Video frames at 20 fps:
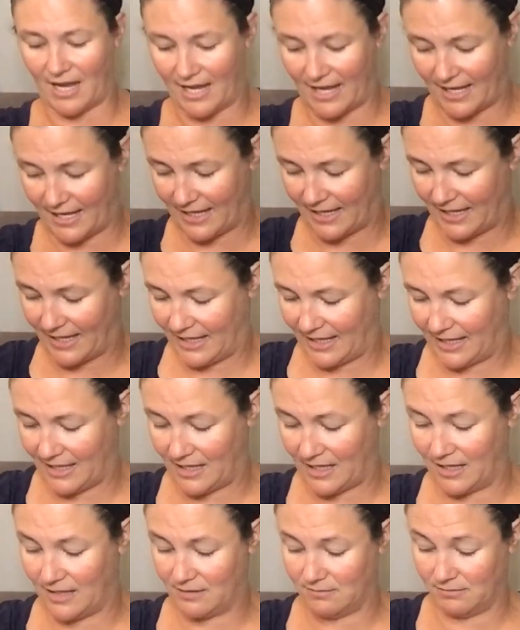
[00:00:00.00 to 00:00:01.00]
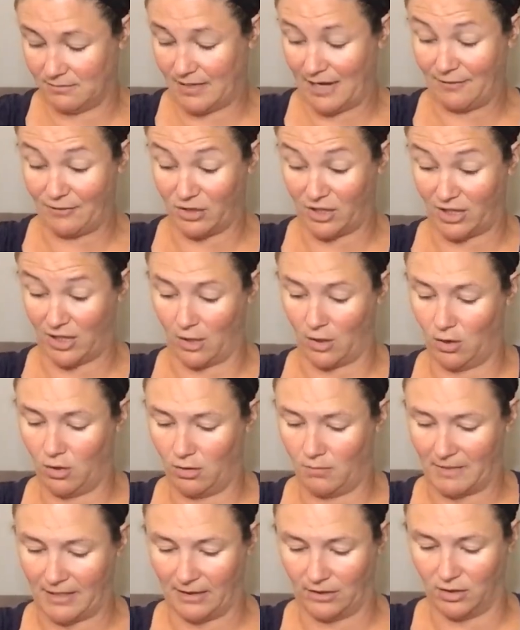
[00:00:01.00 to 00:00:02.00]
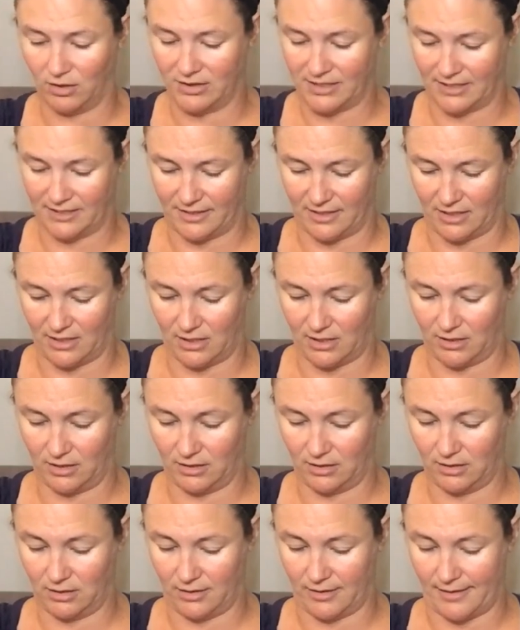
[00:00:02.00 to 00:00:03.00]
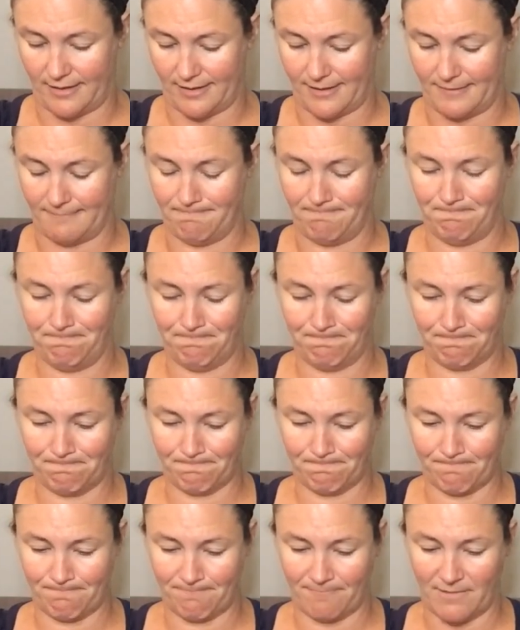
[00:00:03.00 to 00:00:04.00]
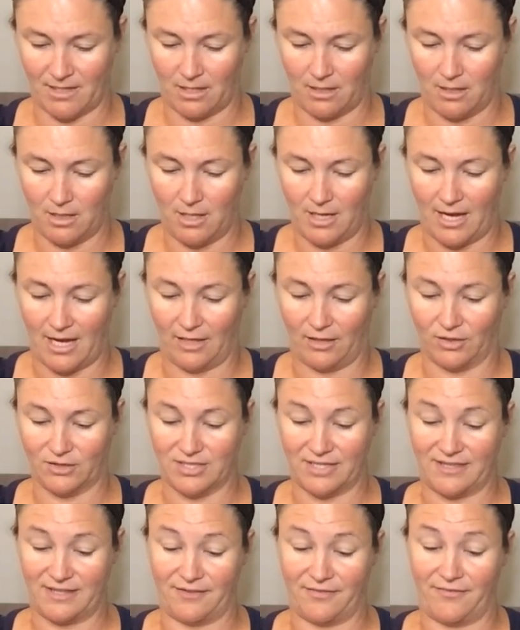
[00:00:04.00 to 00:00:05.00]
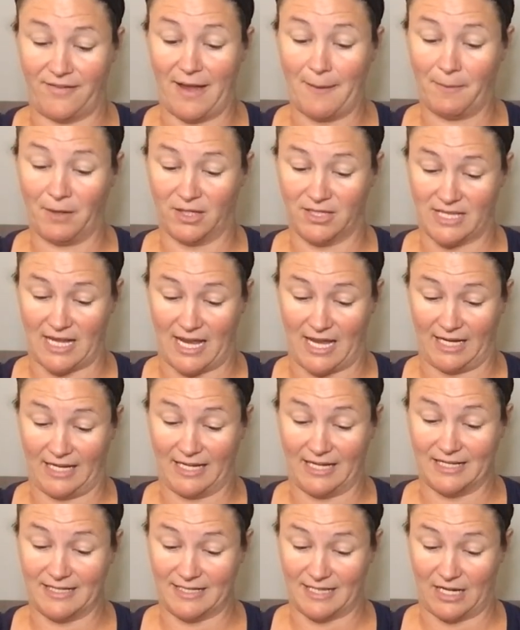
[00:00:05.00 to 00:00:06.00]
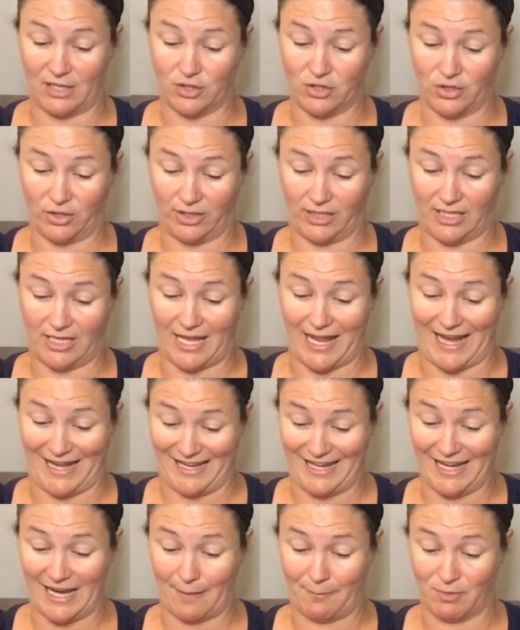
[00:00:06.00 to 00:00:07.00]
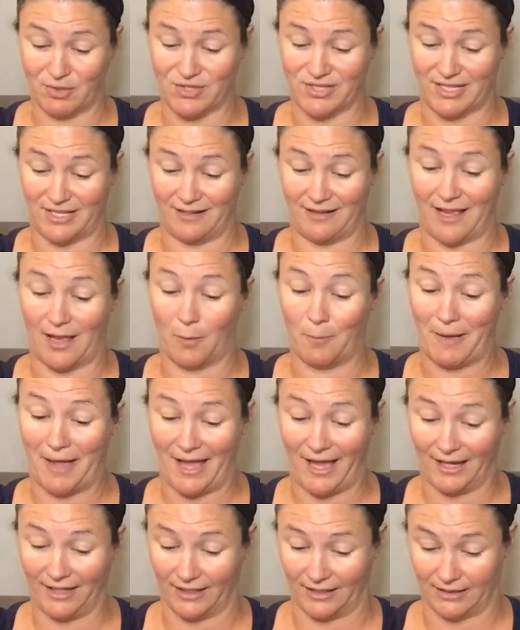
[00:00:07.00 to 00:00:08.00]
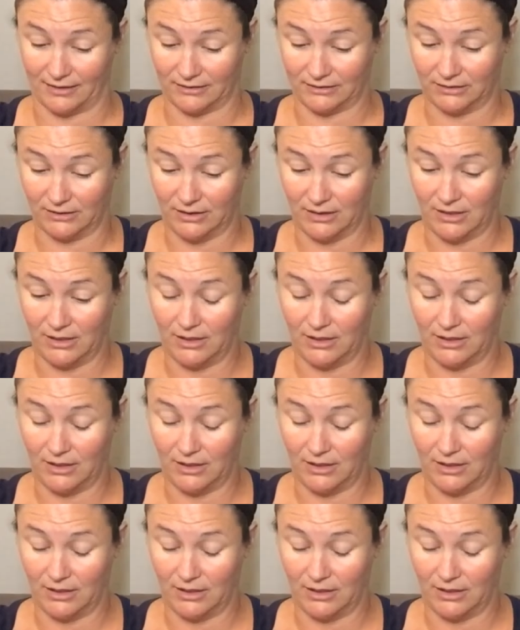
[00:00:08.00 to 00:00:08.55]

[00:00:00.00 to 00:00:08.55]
I, after I got home and I looked at the, um, I looked at the fabric tag and it's actually 89% alpaca,